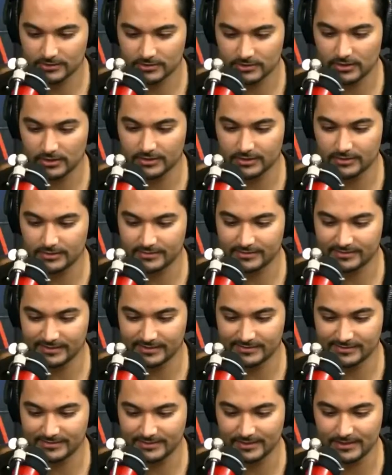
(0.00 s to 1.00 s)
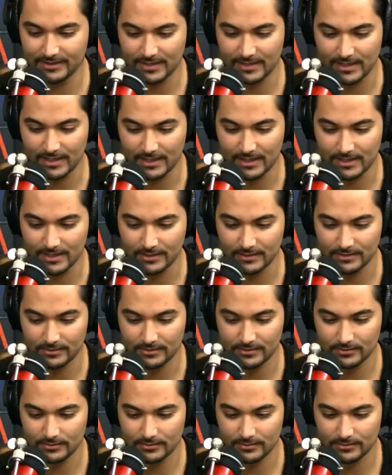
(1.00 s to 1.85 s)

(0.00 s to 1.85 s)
started in 68